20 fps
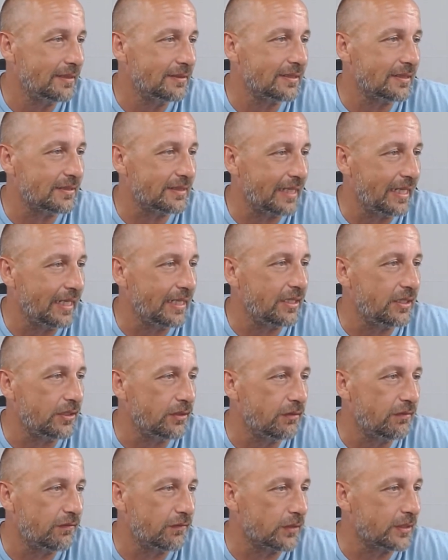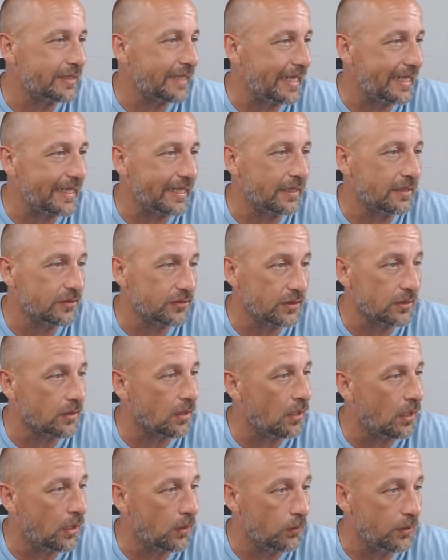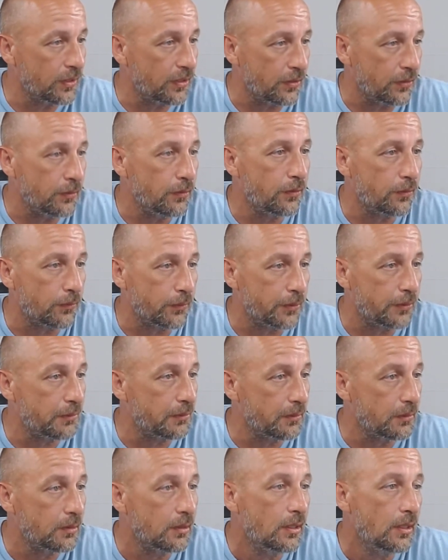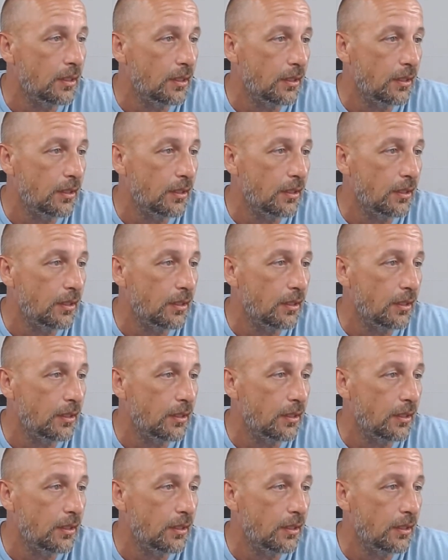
It says, thank you for taking us along with you through